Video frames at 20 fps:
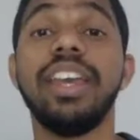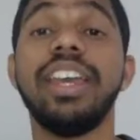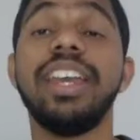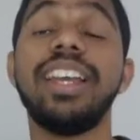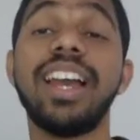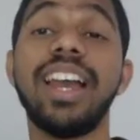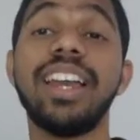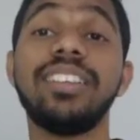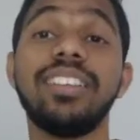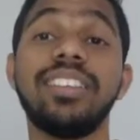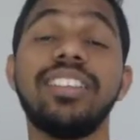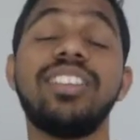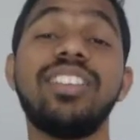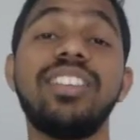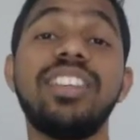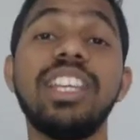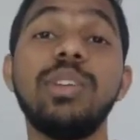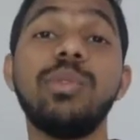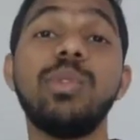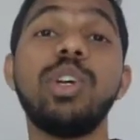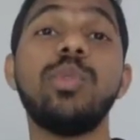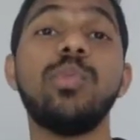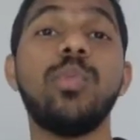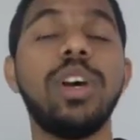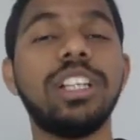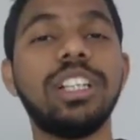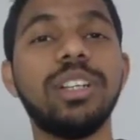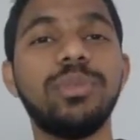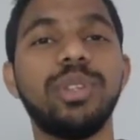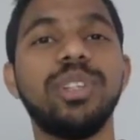guys, this is Steven.
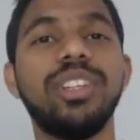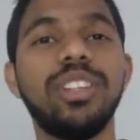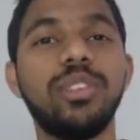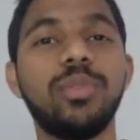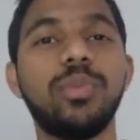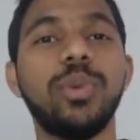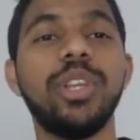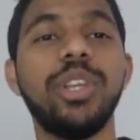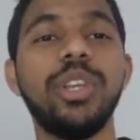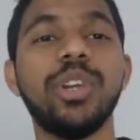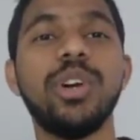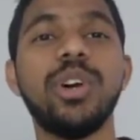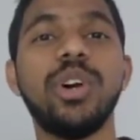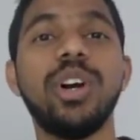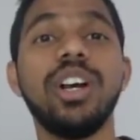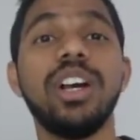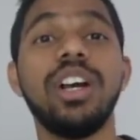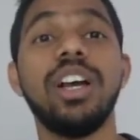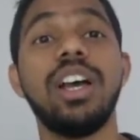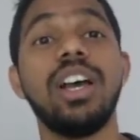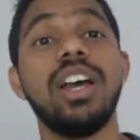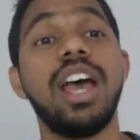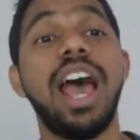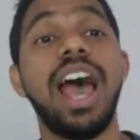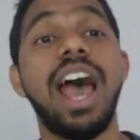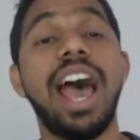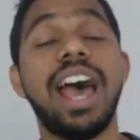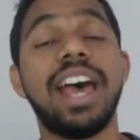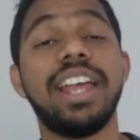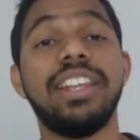Welcome to this video.
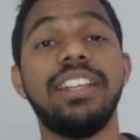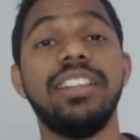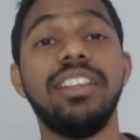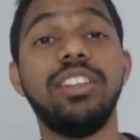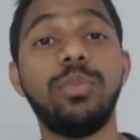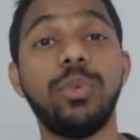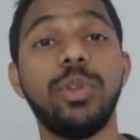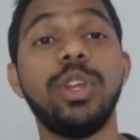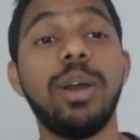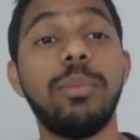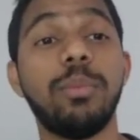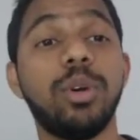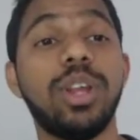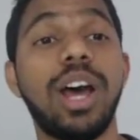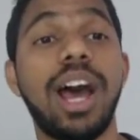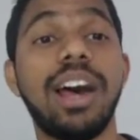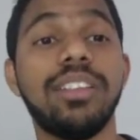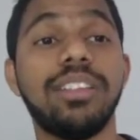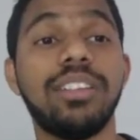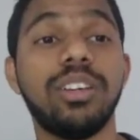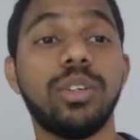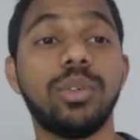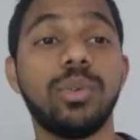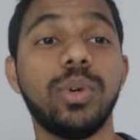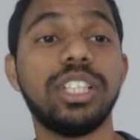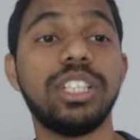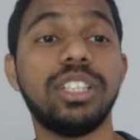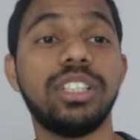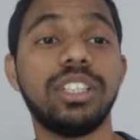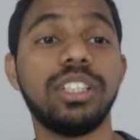And in this video, I'm going to answer a
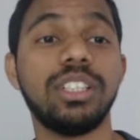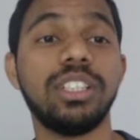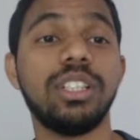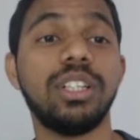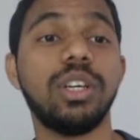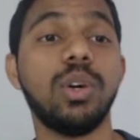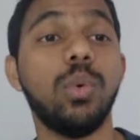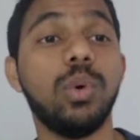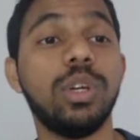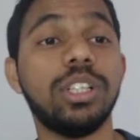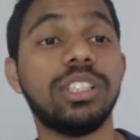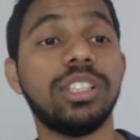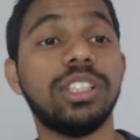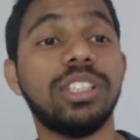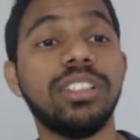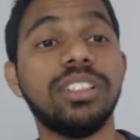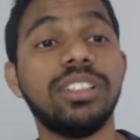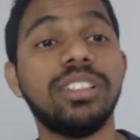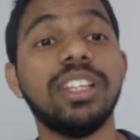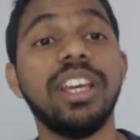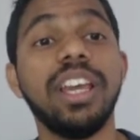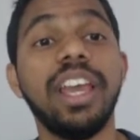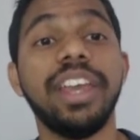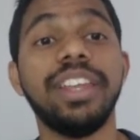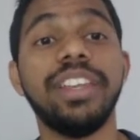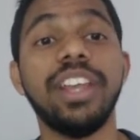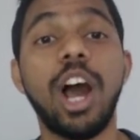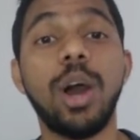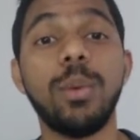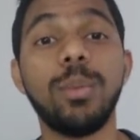question which is
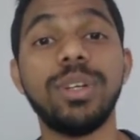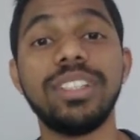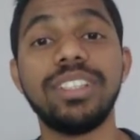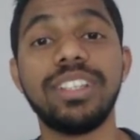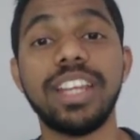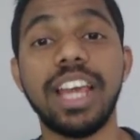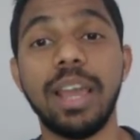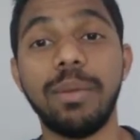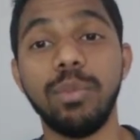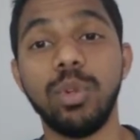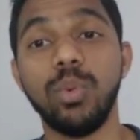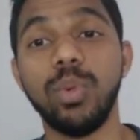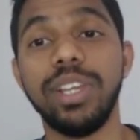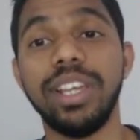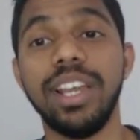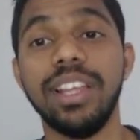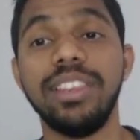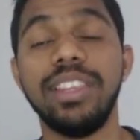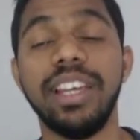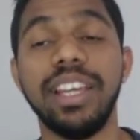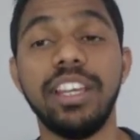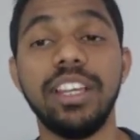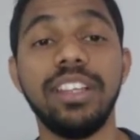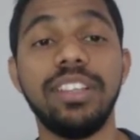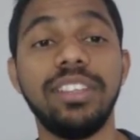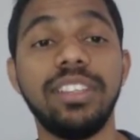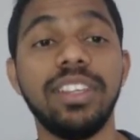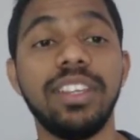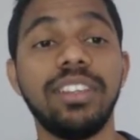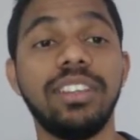in how much time do we get the
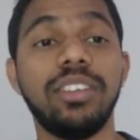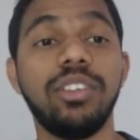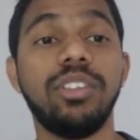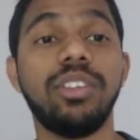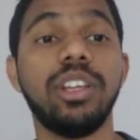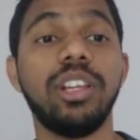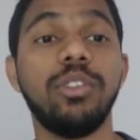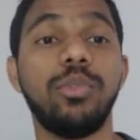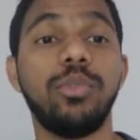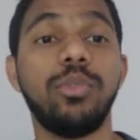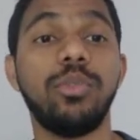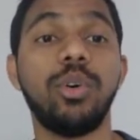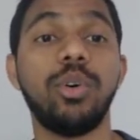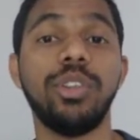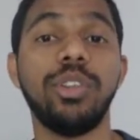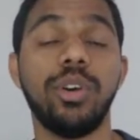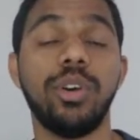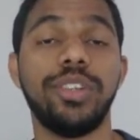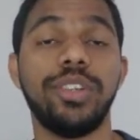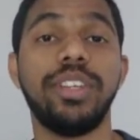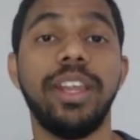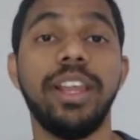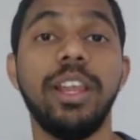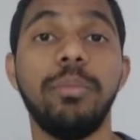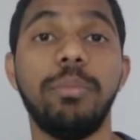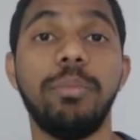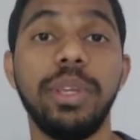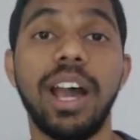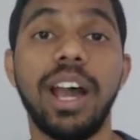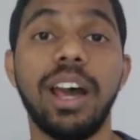ACS result for the
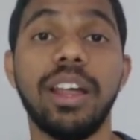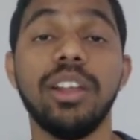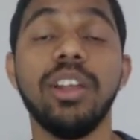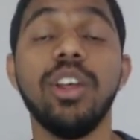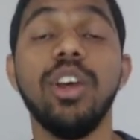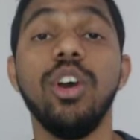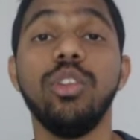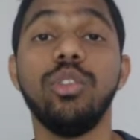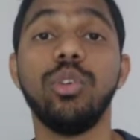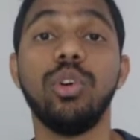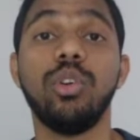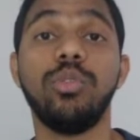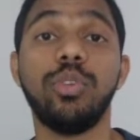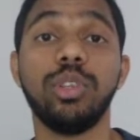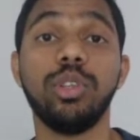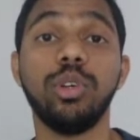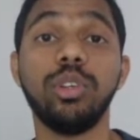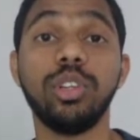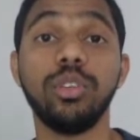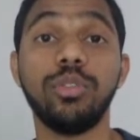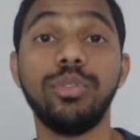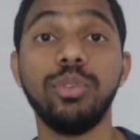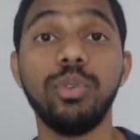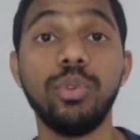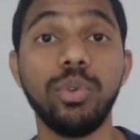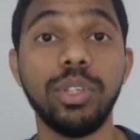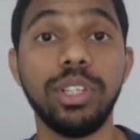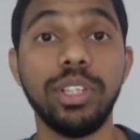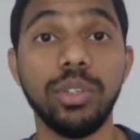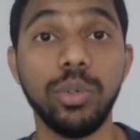Australian PR? So, for those of you
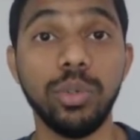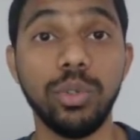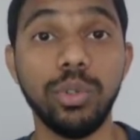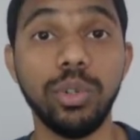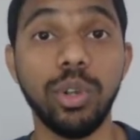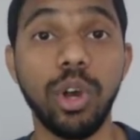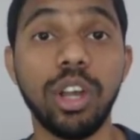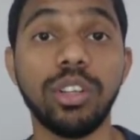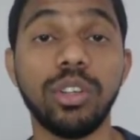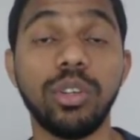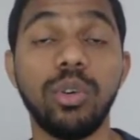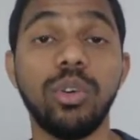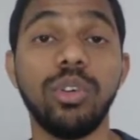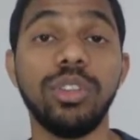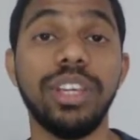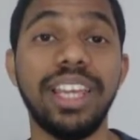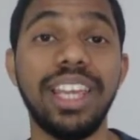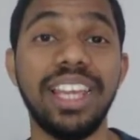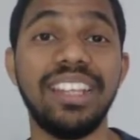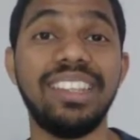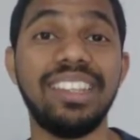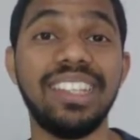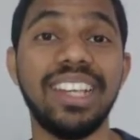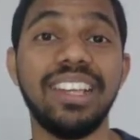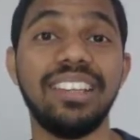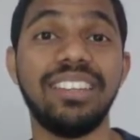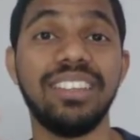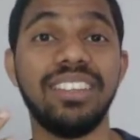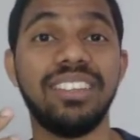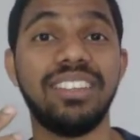who, who do not know, the
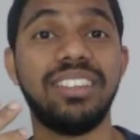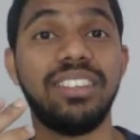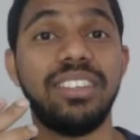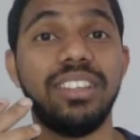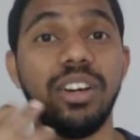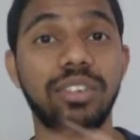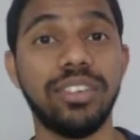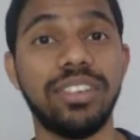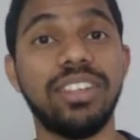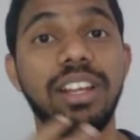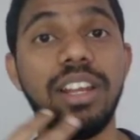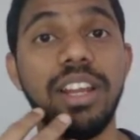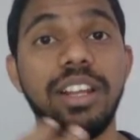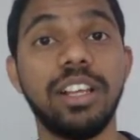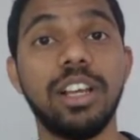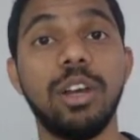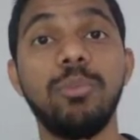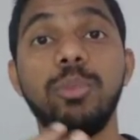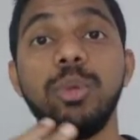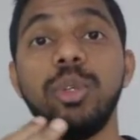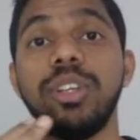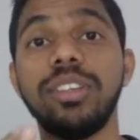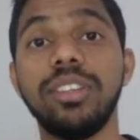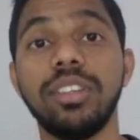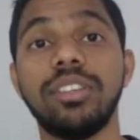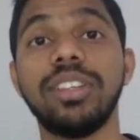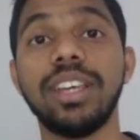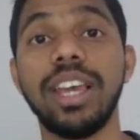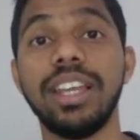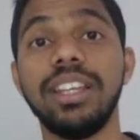ACS is the Australian Computer
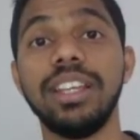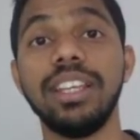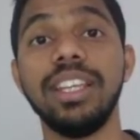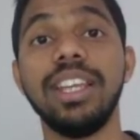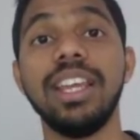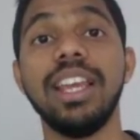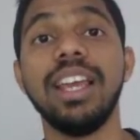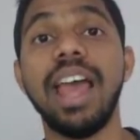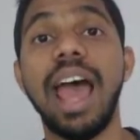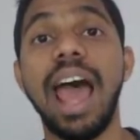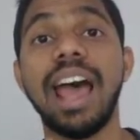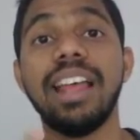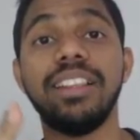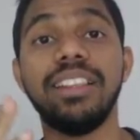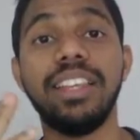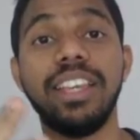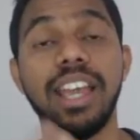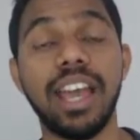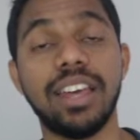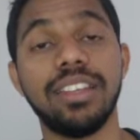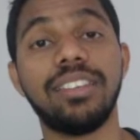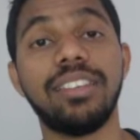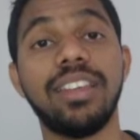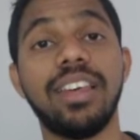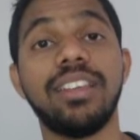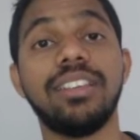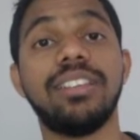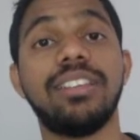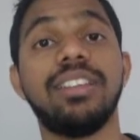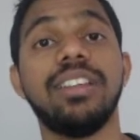Society, and they
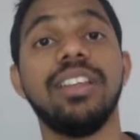assess